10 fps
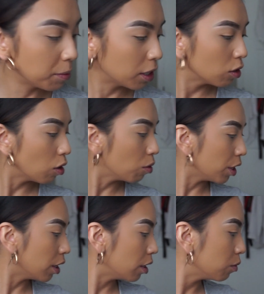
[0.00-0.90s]
going to go
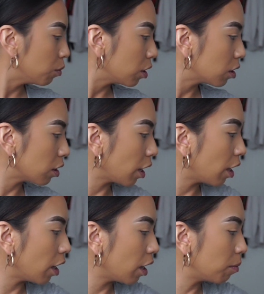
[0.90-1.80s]
in with
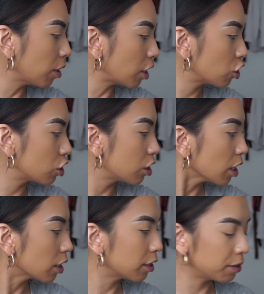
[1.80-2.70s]
a blush
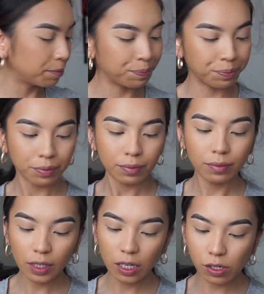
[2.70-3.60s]
stick.
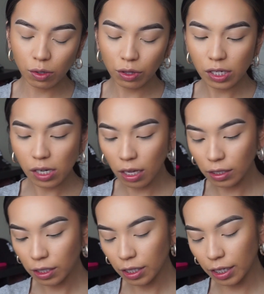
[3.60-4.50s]
So this
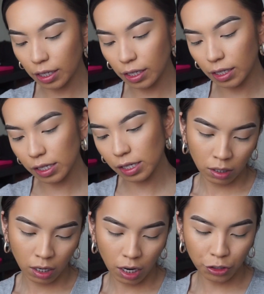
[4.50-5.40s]
color is
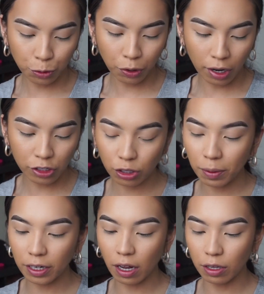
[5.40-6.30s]
Under Pressure
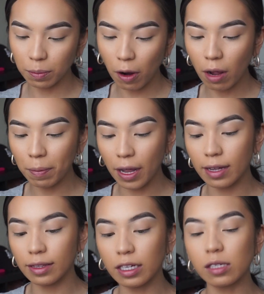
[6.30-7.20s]
by Colourpop,
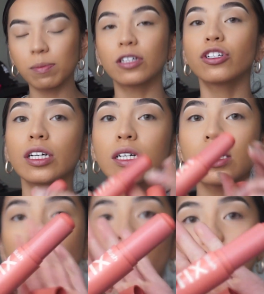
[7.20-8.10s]
and these blush sticks
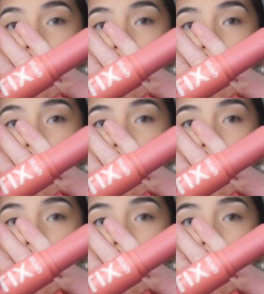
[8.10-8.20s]
are